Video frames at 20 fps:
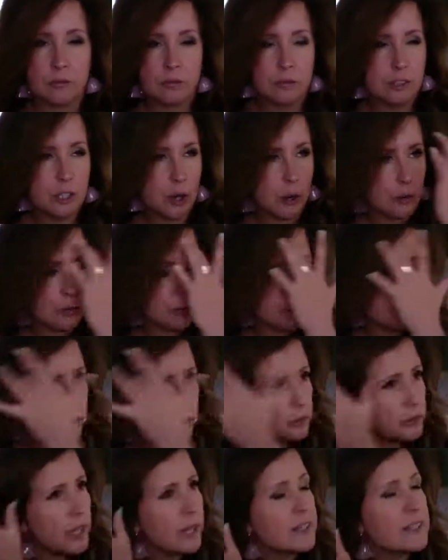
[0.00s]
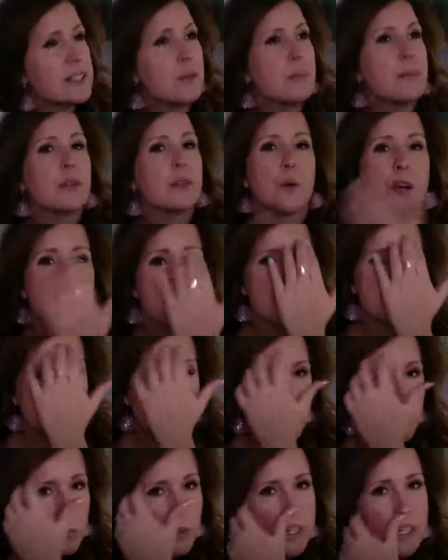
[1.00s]
go through like some of the questions
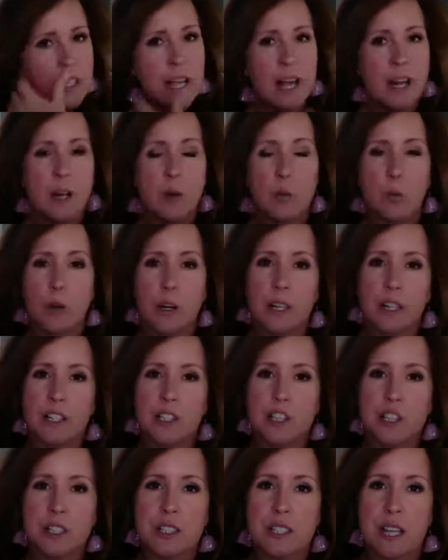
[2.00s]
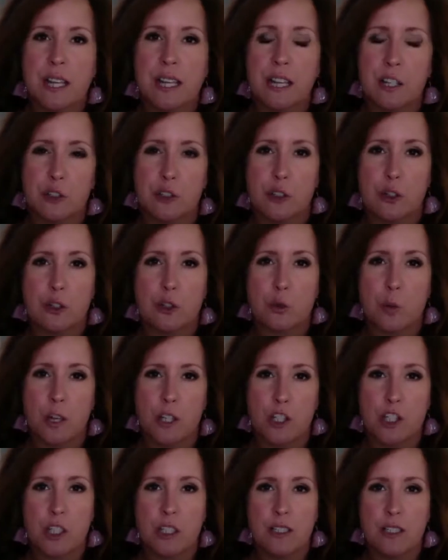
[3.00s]
that we get, and we're going to just like answer those
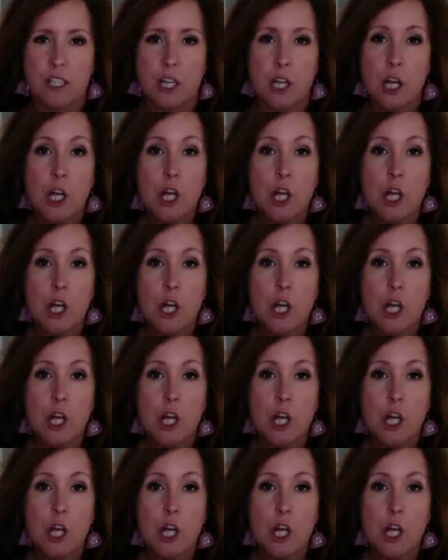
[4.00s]
questions.